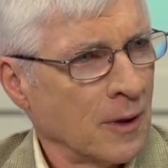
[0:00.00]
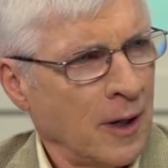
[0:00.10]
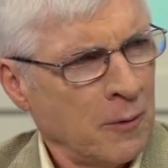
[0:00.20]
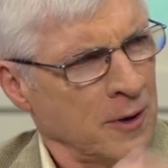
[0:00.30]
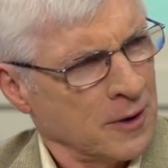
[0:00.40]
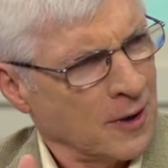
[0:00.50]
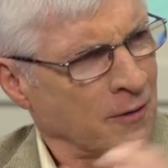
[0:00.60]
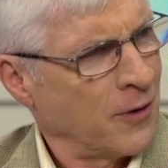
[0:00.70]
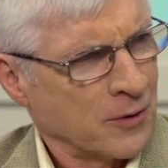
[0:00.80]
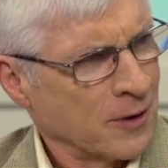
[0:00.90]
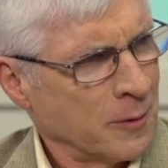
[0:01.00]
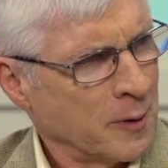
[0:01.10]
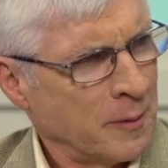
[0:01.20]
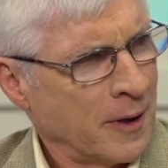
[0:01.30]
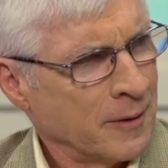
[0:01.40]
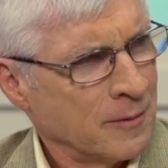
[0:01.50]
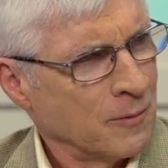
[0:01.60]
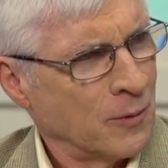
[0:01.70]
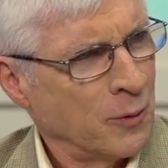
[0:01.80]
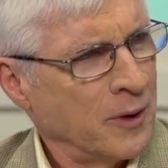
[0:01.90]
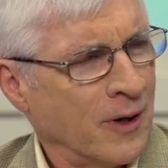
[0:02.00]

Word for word: Hey, why don't you tell folks a little bit about who we